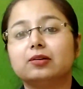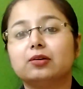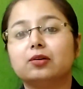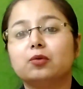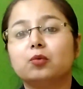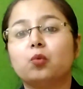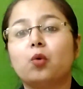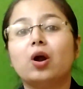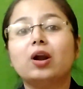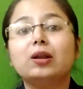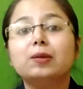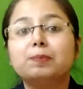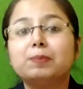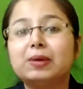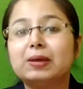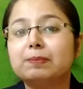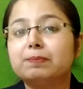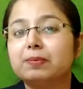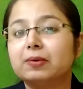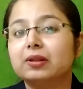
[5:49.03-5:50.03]
what
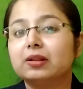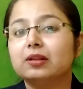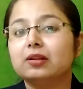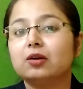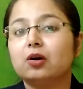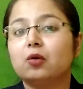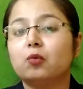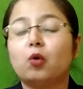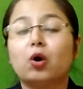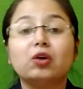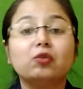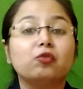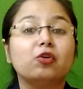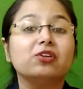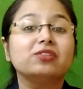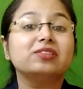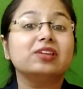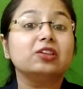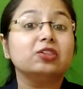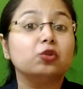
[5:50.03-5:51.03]

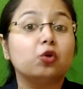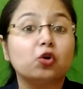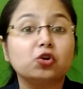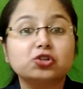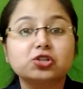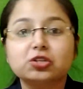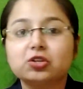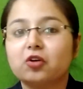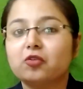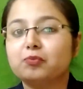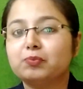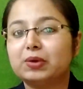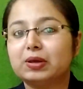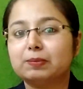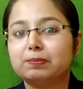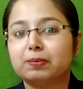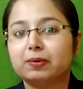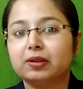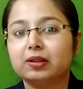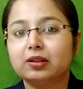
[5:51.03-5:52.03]
was the notion of
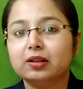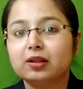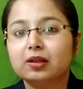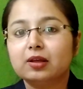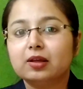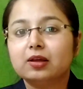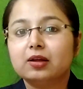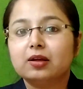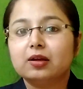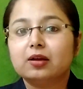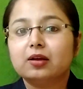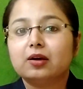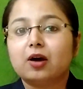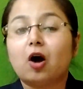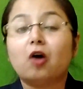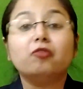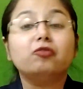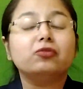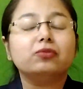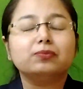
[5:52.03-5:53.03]
people
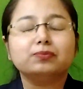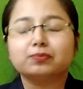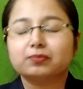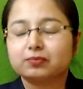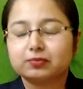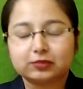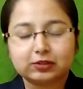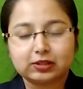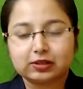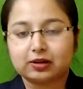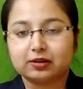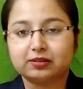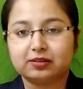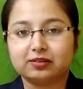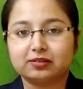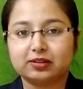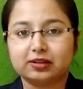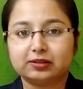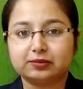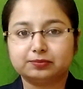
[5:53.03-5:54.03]
of, cut
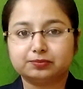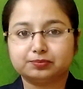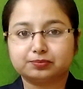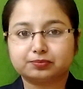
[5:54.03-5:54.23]
this line.